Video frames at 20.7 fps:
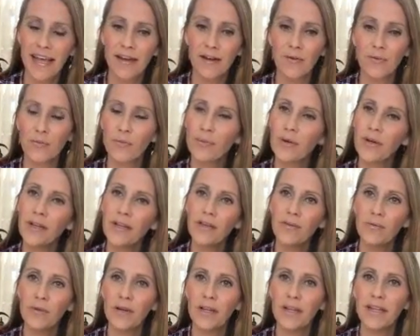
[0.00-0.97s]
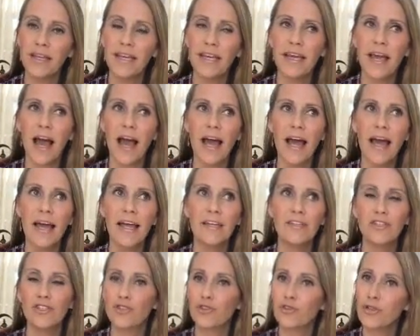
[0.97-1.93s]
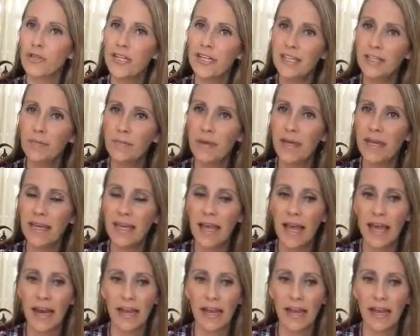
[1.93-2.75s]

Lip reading: and it really intrigued me,